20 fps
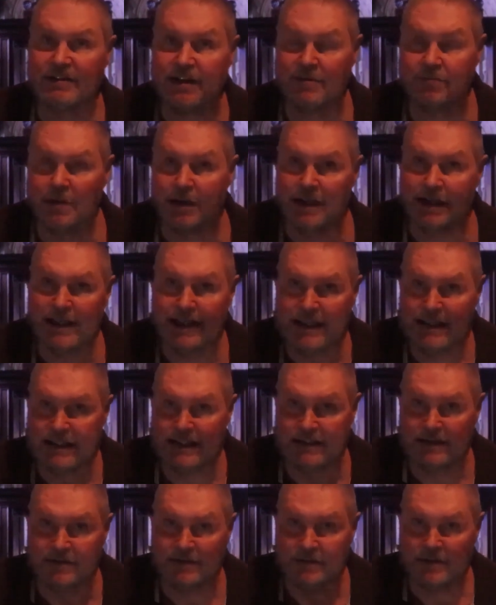if they
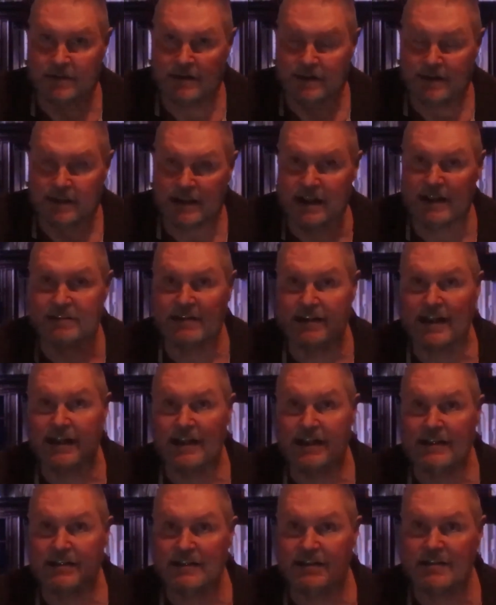believe,
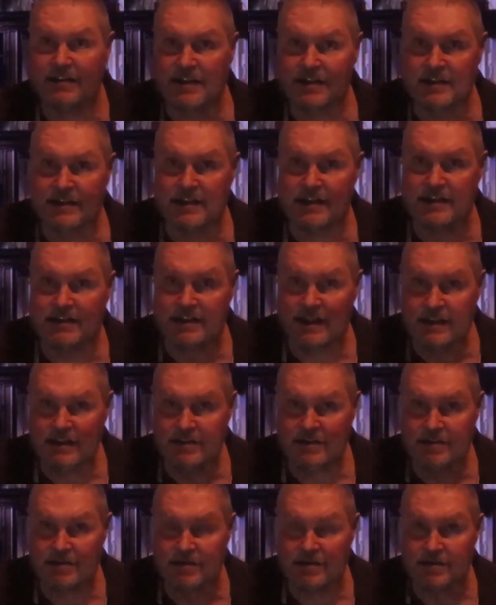if they listen to the
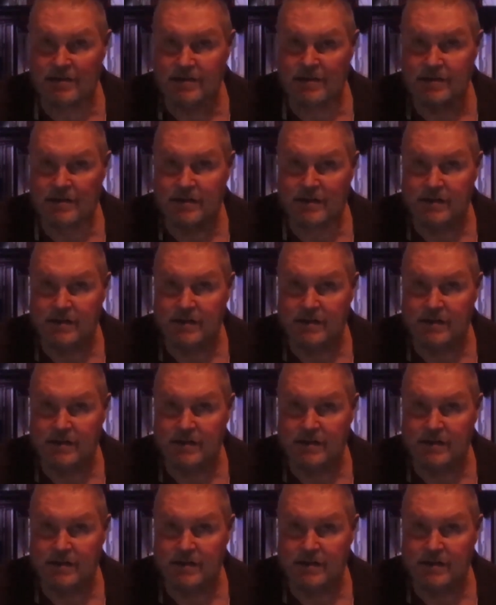teacher.